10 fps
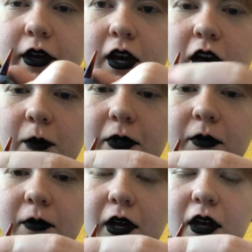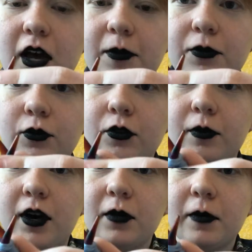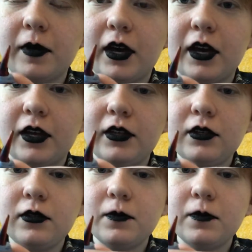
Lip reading: up through the bottom and behind,